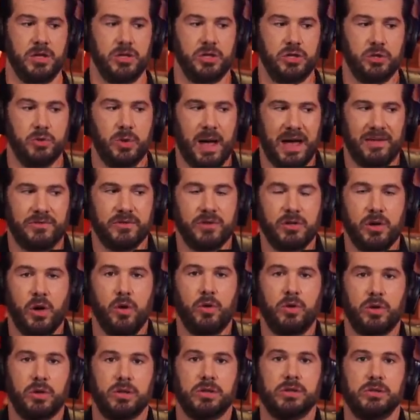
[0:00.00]
You have
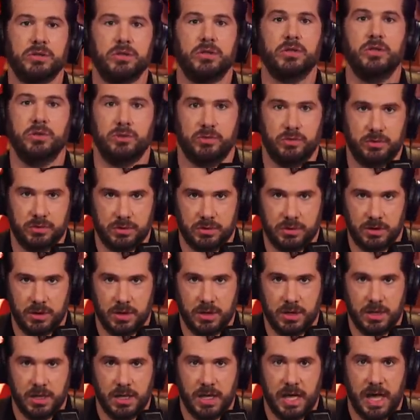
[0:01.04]
no clue
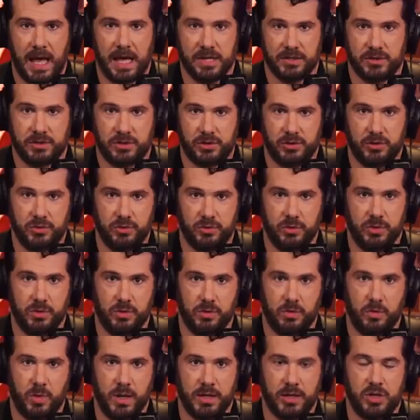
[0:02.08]
as
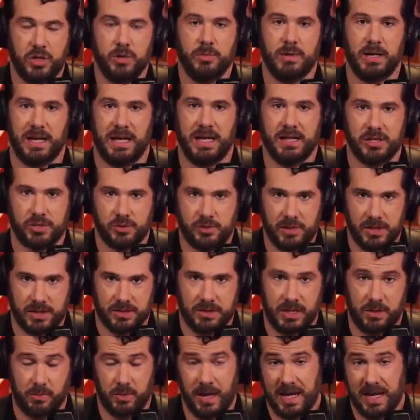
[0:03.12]
to what human history is like.